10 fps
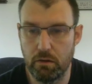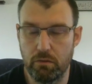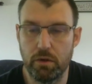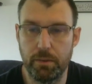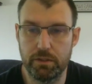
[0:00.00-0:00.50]

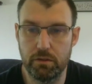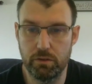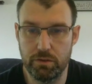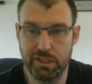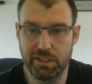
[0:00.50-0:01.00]
We're about to
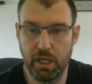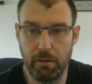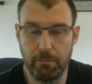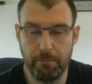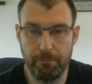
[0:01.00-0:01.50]
lose this
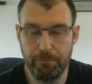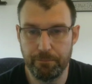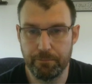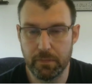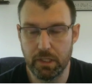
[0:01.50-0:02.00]
game.
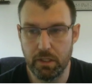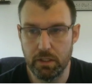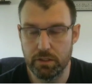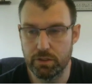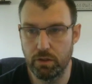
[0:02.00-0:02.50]

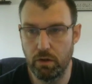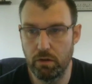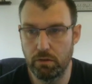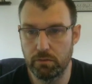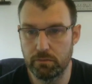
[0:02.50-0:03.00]

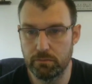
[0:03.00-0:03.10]
So